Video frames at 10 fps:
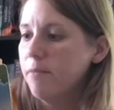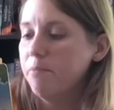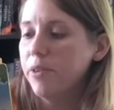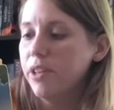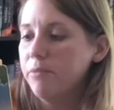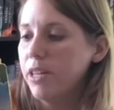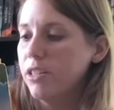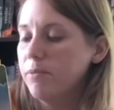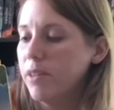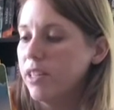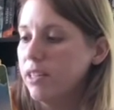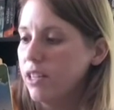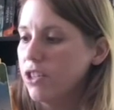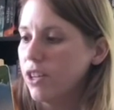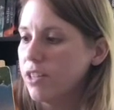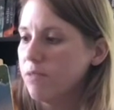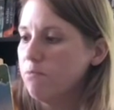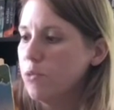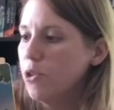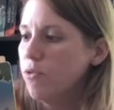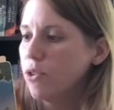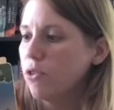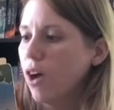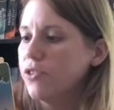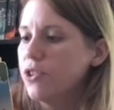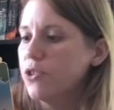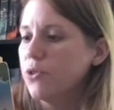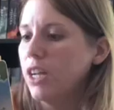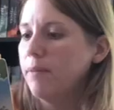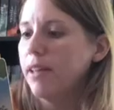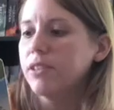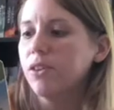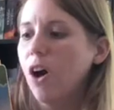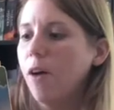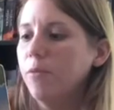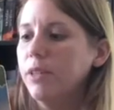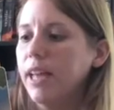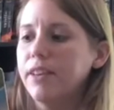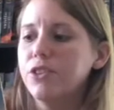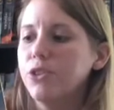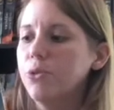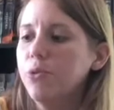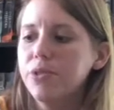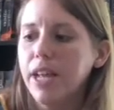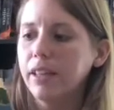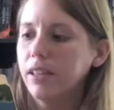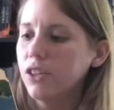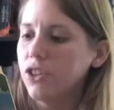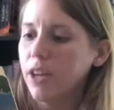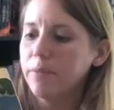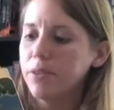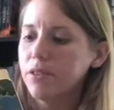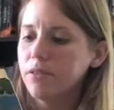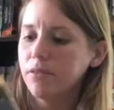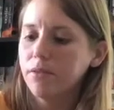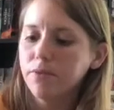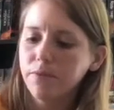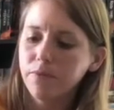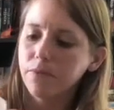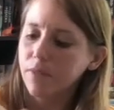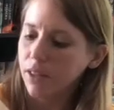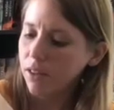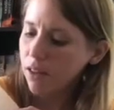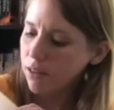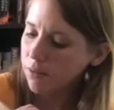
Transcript: But the ninjas moved across the stream as calmly as two sailing ships. Look.